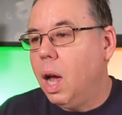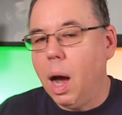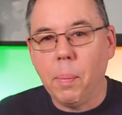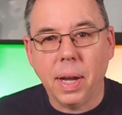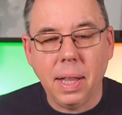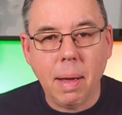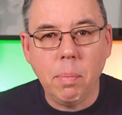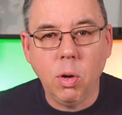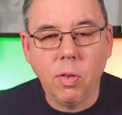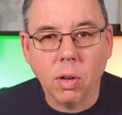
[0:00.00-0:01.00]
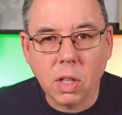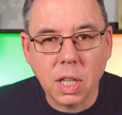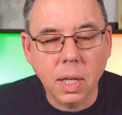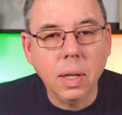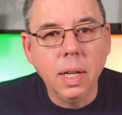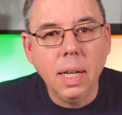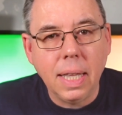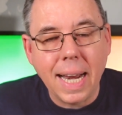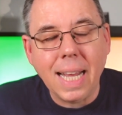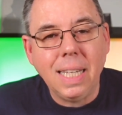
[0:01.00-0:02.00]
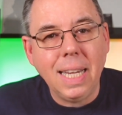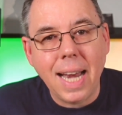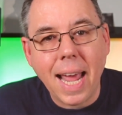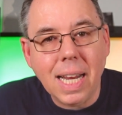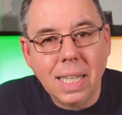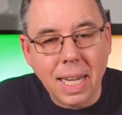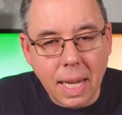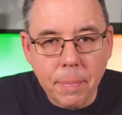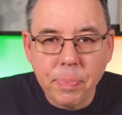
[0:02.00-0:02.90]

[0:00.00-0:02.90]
And we can then move on to the 1980